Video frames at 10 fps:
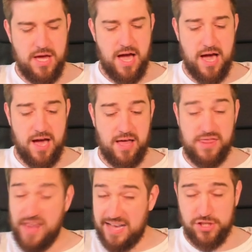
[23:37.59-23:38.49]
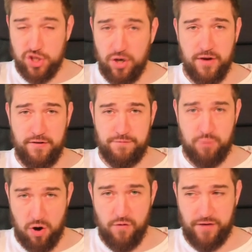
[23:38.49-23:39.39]
That sort of
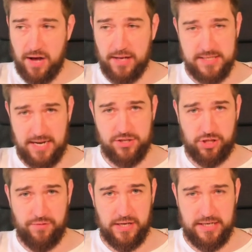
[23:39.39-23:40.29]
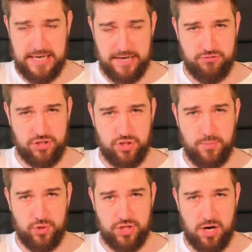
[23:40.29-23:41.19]
profile is actually really dangerous to
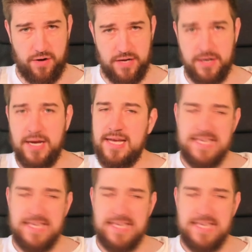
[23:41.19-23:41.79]
Mortarion.